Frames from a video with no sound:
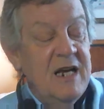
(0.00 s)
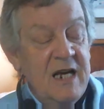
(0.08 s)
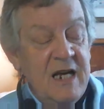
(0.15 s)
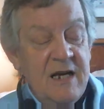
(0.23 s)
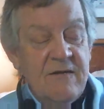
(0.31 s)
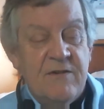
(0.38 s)

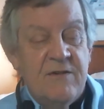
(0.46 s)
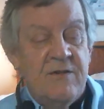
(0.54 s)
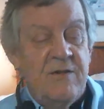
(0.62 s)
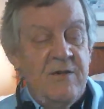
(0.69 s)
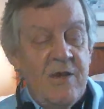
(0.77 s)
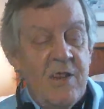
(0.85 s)
even
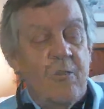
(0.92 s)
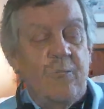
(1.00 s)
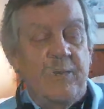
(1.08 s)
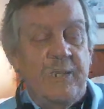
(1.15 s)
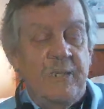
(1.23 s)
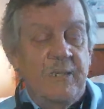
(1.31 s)

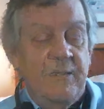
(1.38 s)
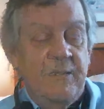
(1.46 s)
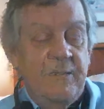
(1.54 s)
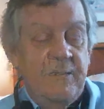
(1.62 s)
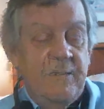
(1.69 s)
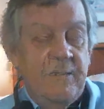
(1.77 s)
knowing
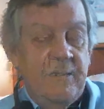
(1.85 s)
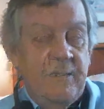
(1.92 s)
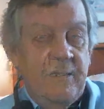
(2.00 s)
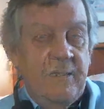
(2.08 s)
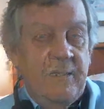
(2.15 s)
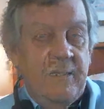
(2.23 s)

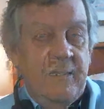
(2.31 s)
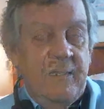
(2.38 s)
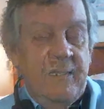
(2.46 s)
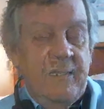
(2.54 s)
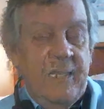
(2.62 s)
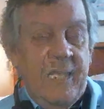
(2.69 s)

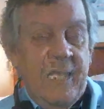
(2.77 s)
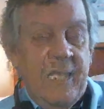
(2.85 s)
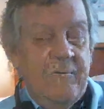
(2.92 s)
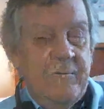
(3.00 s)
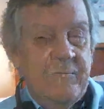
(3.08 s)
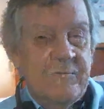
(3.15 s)

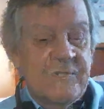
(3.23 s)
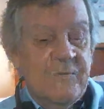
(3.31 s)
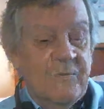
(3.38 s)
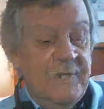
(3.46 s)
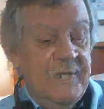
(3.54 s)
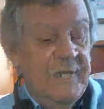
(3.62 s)
how it was
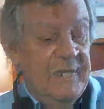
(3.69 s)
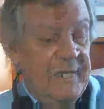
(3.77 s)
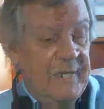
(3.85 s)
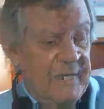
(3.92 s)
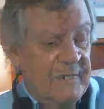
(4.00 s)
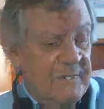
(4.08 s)
going to
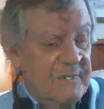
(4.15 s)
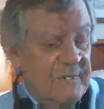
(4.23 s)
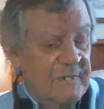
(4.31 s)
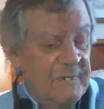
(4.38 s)
end.